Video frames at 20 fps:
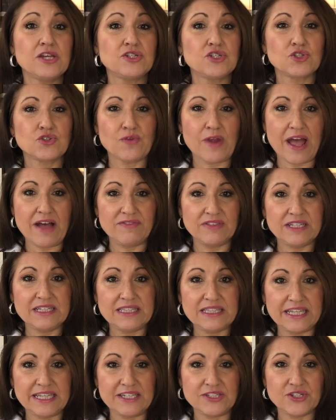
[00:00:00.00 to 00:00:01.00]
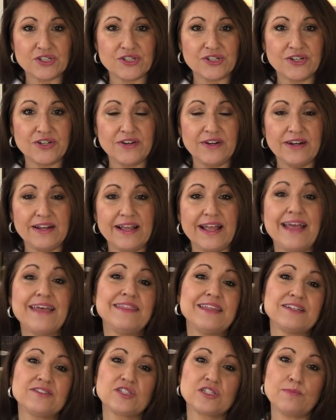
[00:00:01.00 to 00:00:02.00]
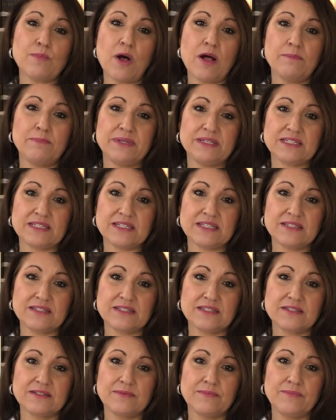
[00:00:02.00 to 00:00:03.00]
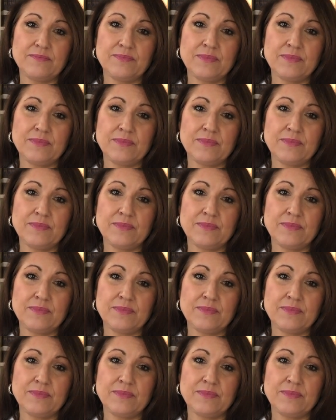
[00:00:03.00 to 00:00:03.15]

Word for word: travel and leisure, and then small business.